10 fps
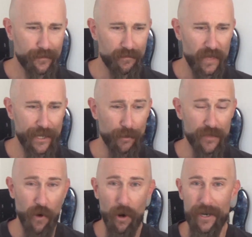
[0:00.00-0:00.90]
you know, as
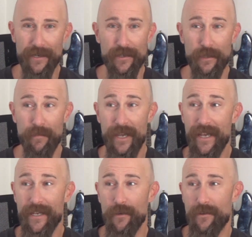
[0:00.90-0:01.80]
far as the
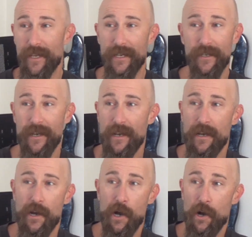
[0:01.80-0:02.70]
pig, you think
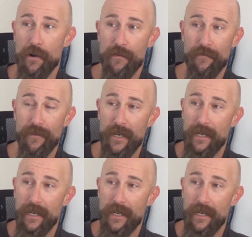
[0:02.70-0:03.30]
of,